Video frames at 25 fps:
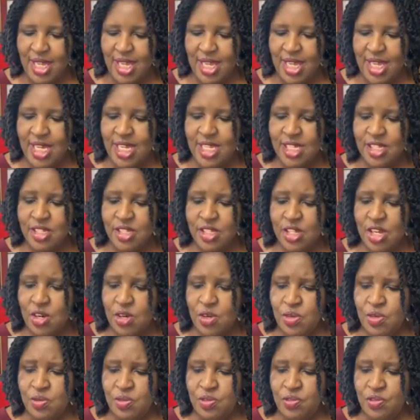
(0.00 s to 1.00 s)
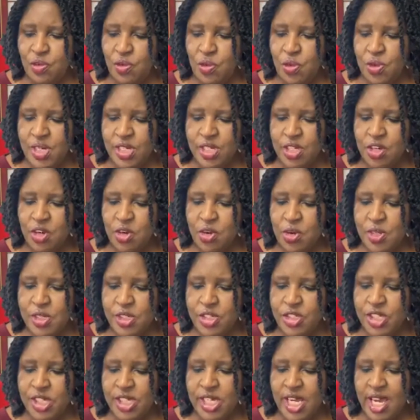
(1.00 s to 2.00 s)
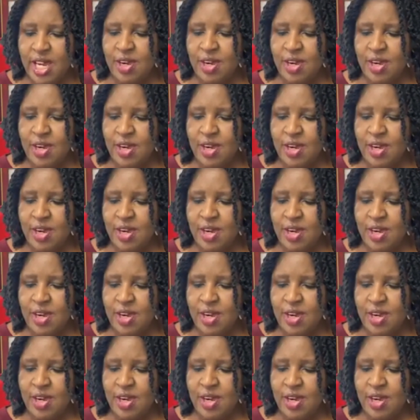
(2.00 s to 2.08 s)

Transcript: He is known for encouraging